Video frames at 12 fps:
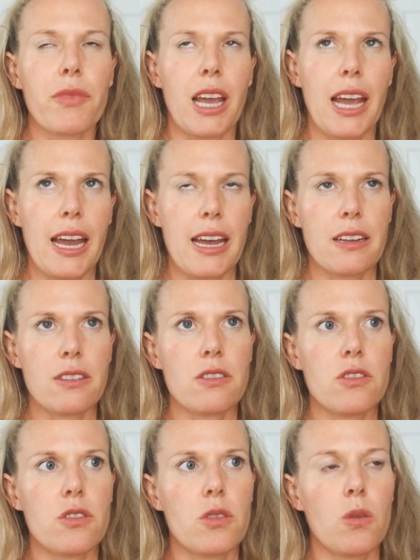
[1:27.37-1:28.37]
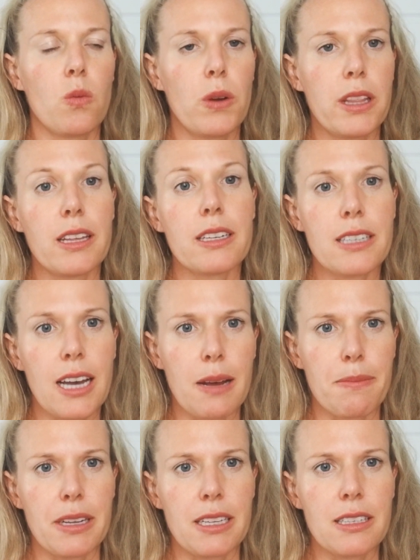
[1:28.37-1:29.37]
And when this
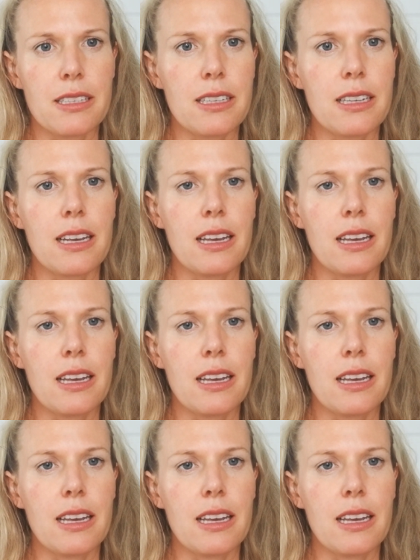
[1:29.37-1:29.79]
happens,